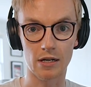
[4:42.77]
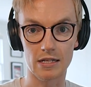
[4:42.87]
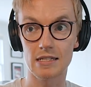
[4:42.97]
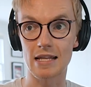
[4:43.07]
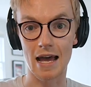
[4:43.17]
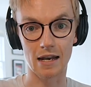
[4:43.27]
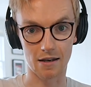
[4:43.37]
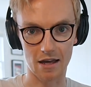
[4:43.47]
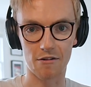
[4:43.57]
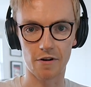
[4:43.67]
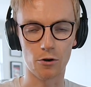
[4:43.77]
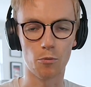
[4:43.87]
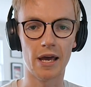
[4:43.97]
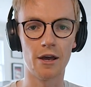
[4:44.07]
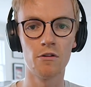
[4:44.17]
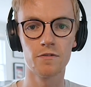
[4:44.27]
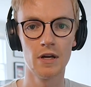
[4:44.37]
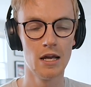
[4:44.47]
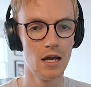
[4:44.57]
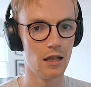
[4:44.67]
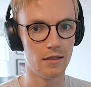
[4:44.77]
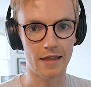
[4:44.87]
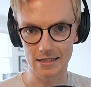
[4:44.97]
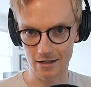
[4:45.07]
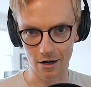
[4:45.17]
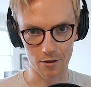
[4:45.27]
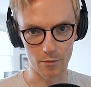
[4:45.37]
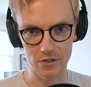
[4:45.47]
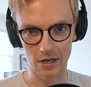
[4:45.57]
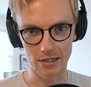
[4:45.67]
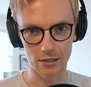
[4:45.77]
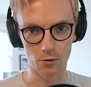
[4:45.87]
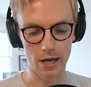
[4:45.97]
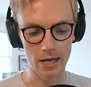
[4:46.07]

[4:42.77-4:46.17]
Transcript: understand that final payoff, that's kind of the most ideal